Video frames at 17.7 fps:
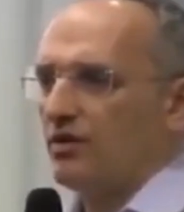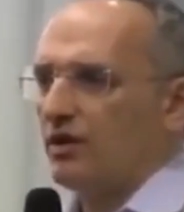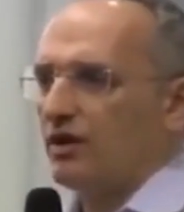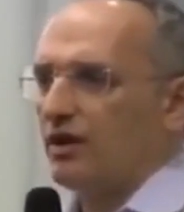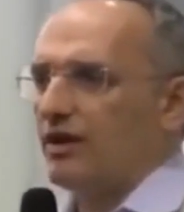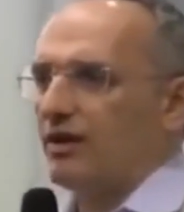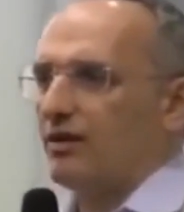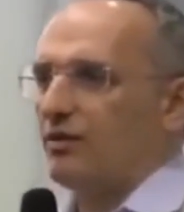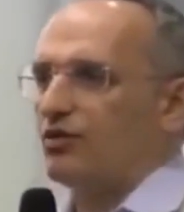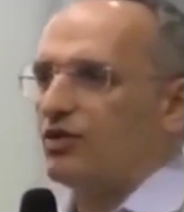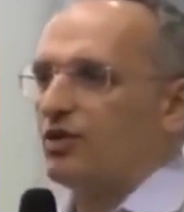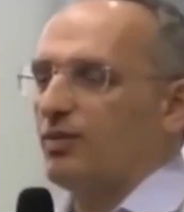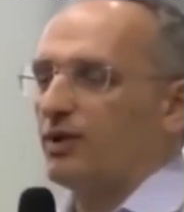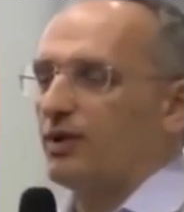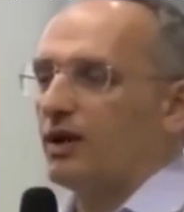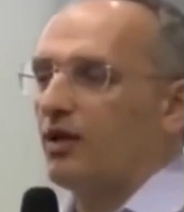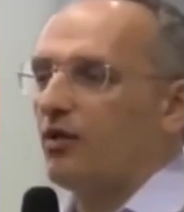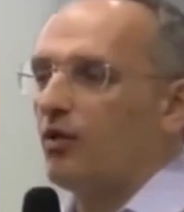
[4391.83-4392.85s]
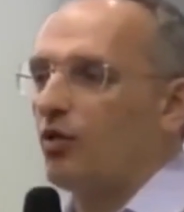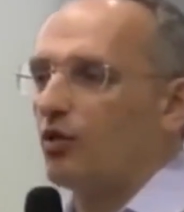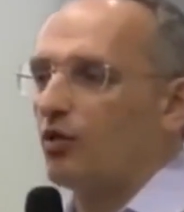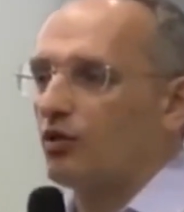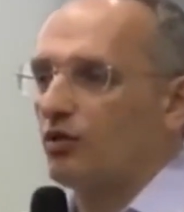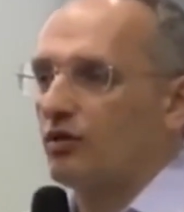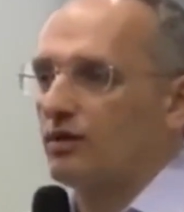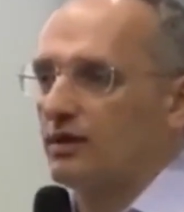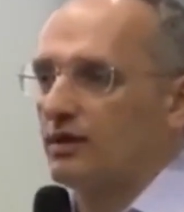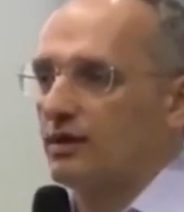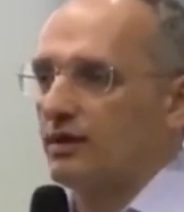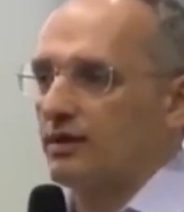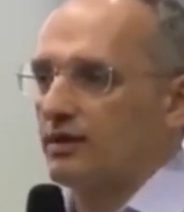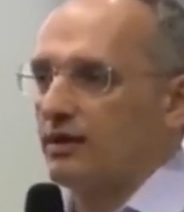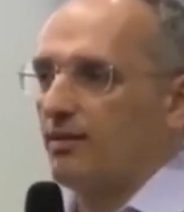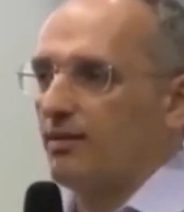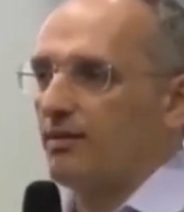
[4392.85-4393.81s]
But that's the top price. These are the
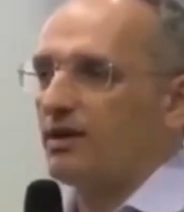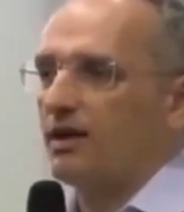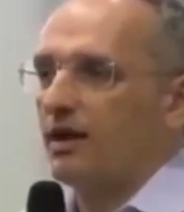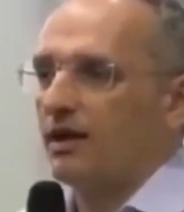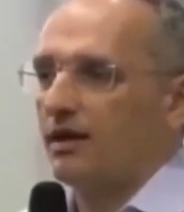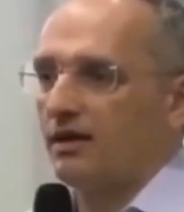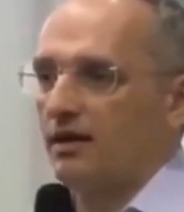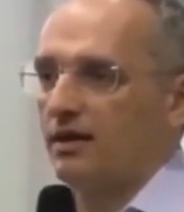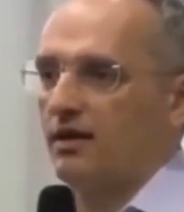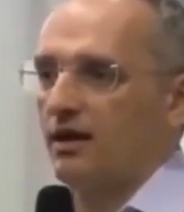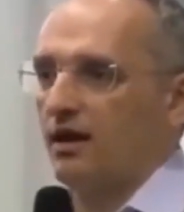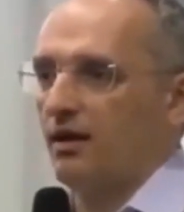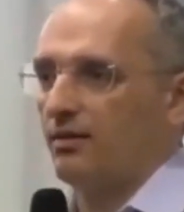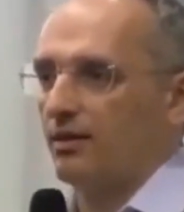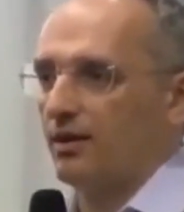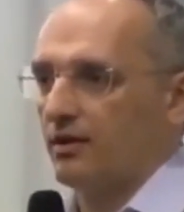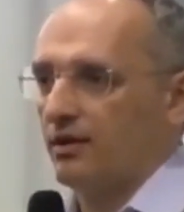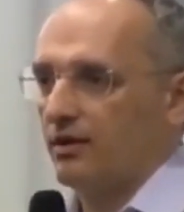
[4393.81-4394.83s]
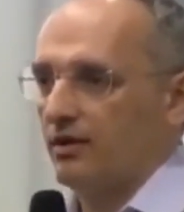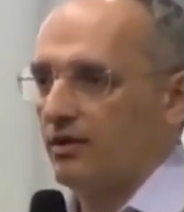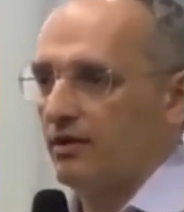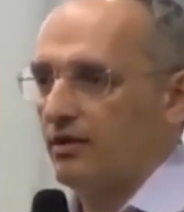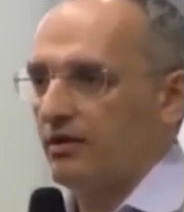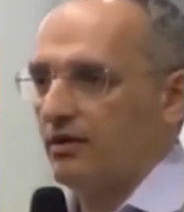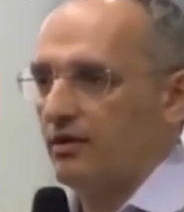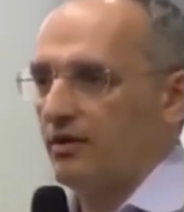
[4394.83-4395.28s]
most expensive gemstones.